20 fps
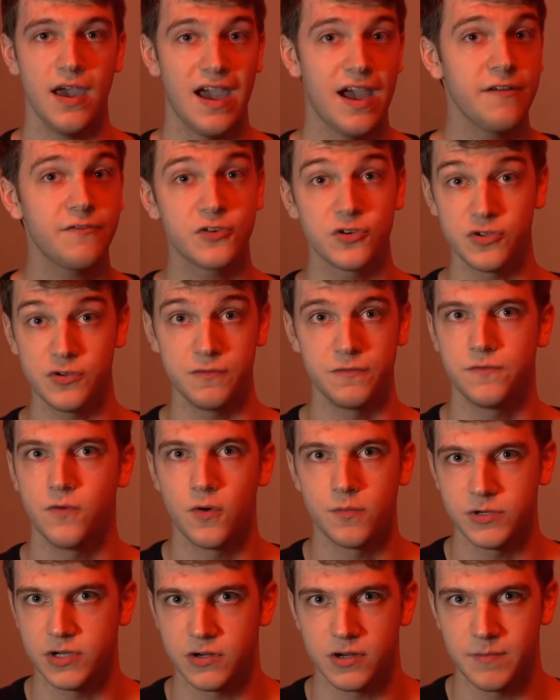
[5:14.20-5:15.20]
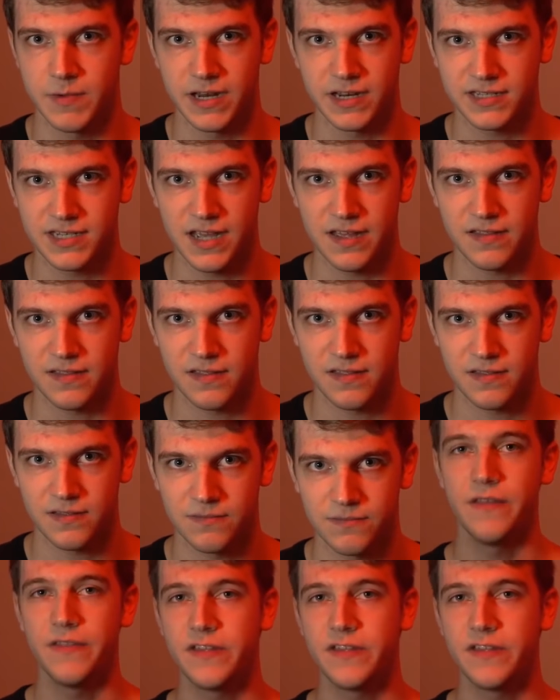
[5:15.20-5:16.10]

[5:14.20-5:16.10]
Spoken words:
after you've formed your comedic tastes.